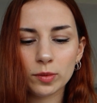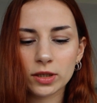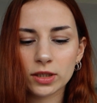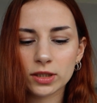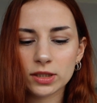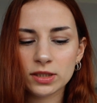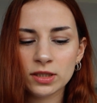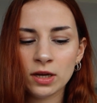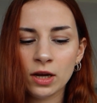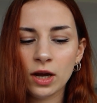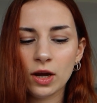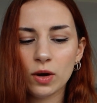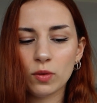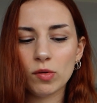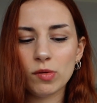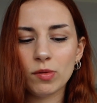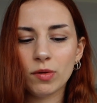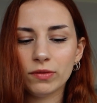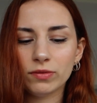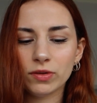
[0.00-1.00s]
Because
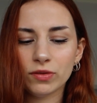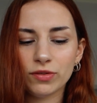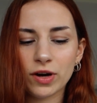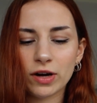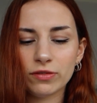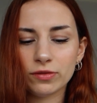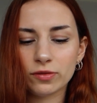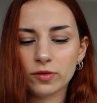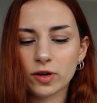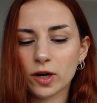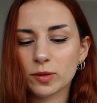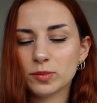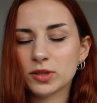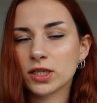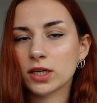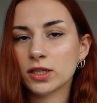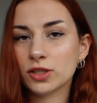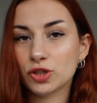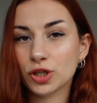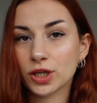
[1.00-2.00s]
when we have the Five of
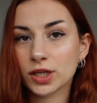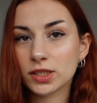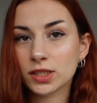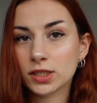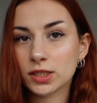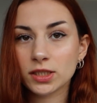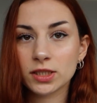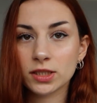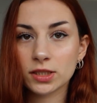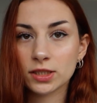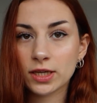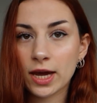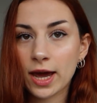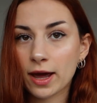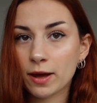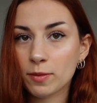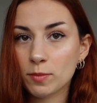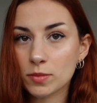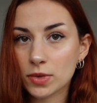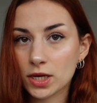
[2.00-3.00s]
Cups and Justice, this
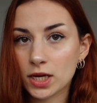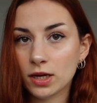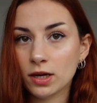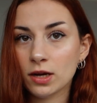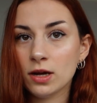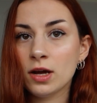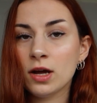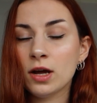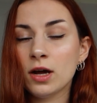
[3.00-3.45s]
can be